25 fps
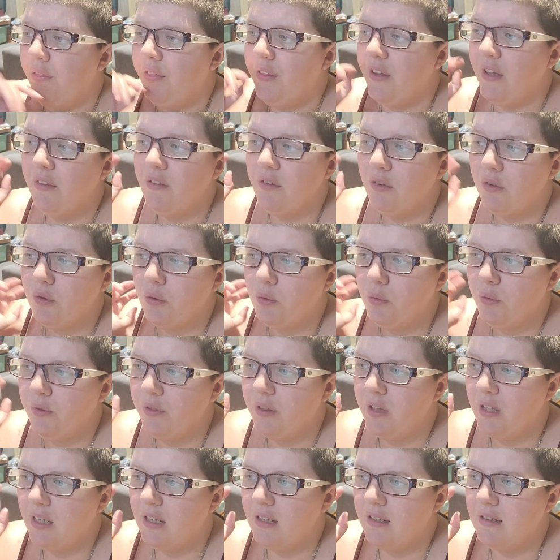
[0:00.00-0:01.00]
The other cool
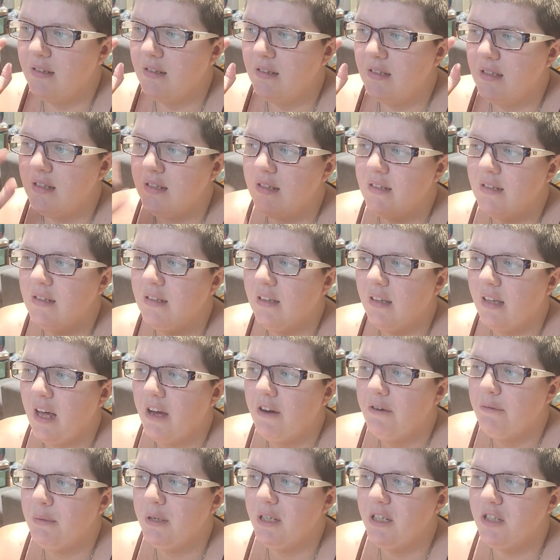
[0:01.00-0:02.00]
thing is this has
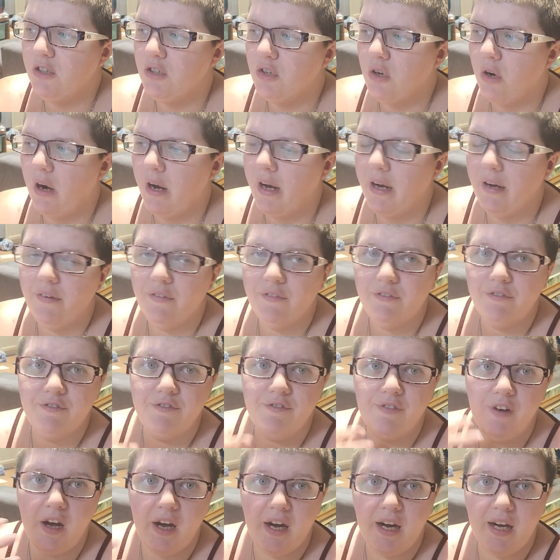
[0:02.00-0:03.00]
allowed me to try and
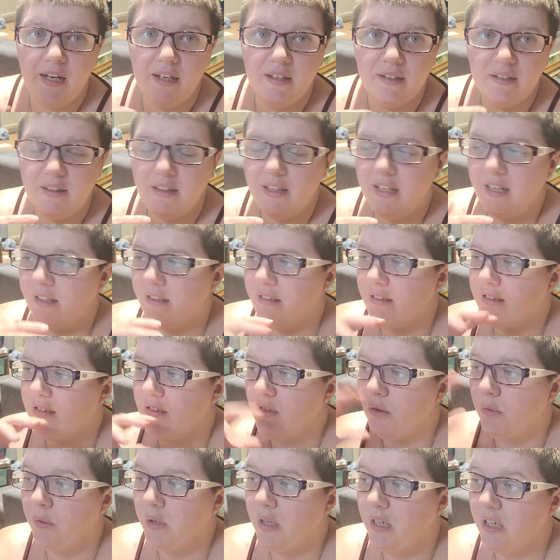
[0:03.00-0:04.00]
find things.
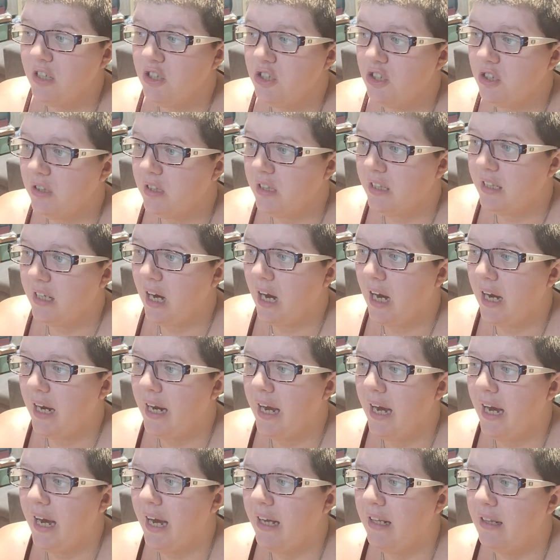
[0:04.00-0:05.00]
So initially I
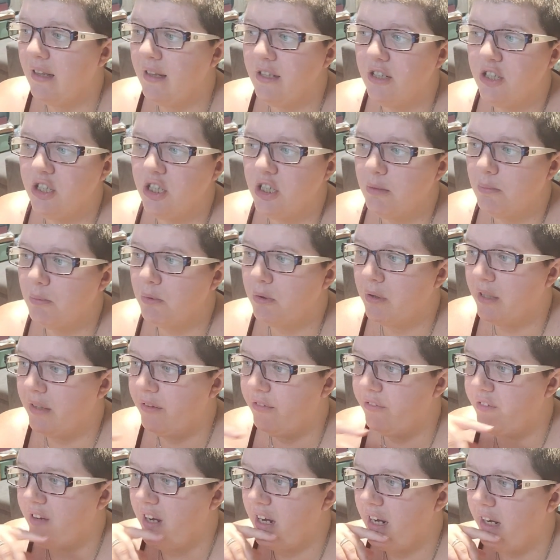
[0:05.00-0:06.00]
had the
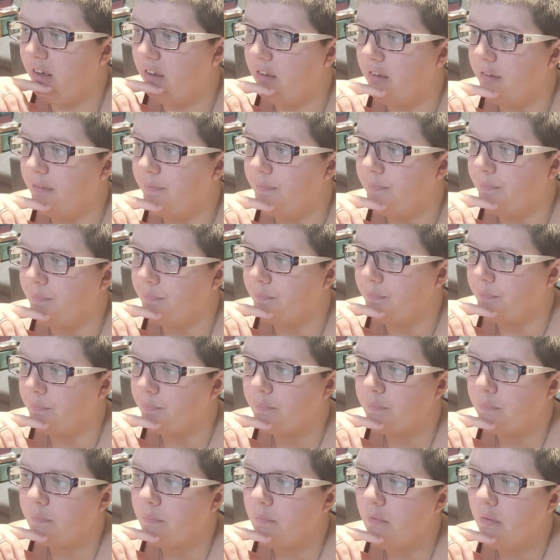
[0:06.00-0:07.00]
Shimmering Veil
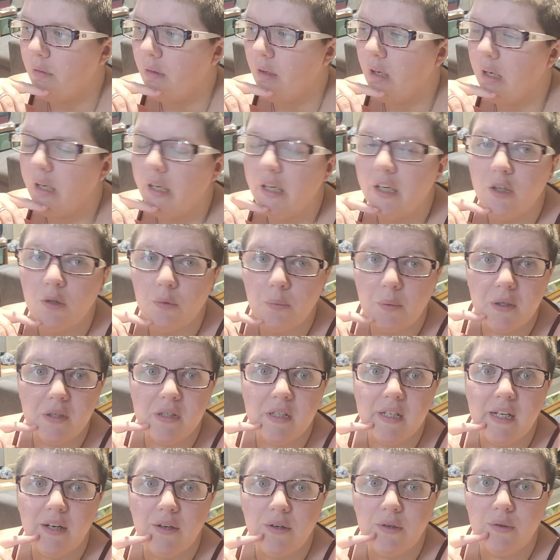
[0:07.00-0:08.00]
here
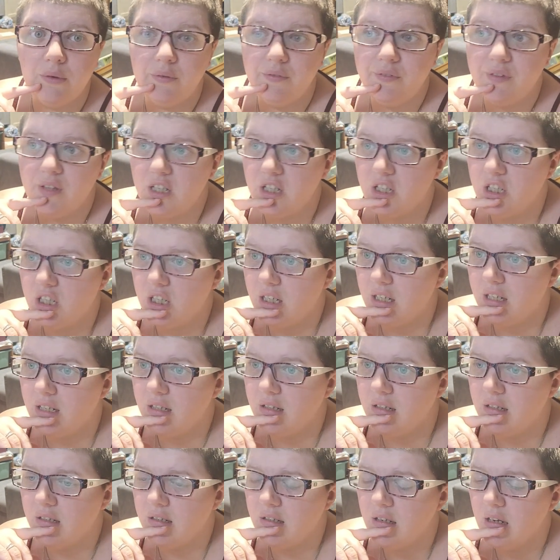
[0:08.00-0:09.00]
where Tarot of the She
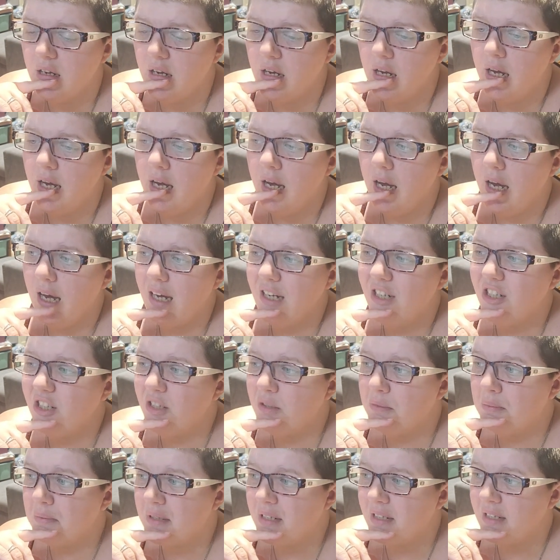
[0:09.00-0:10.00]
is. And
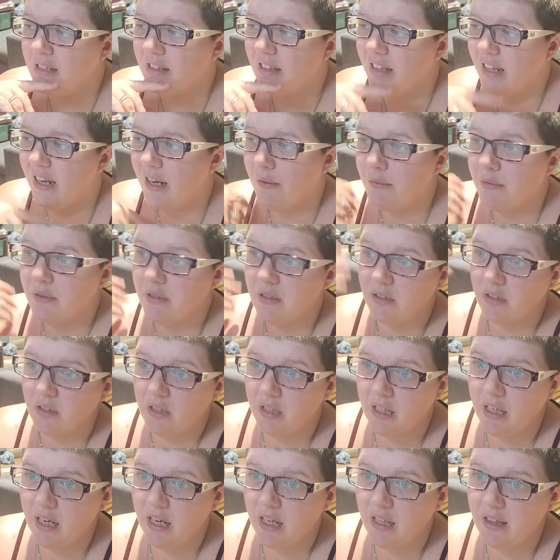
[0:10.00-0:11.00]
just recently I was
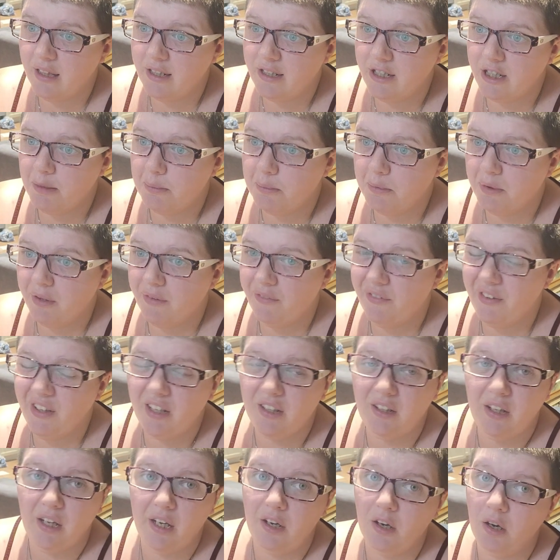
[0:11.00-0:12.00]
looking at the Shimmering
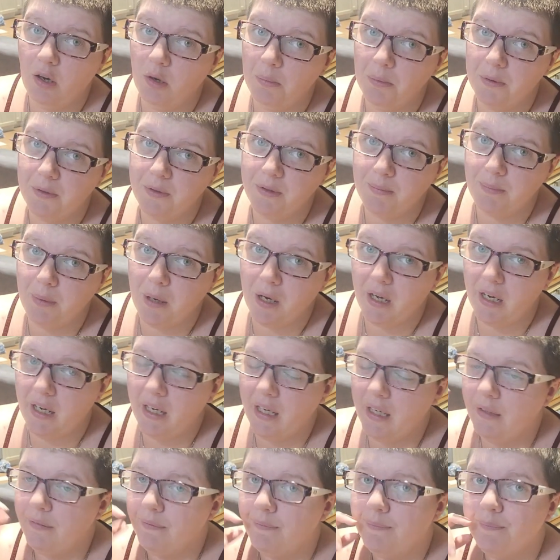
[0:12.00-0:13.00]
Veil. I almost bought
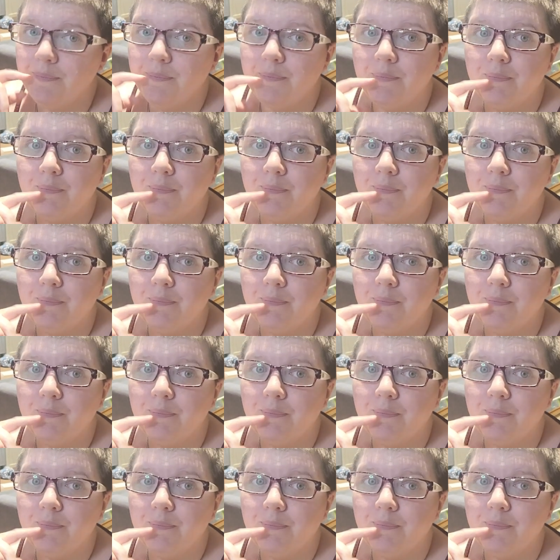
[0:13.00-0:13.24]
it.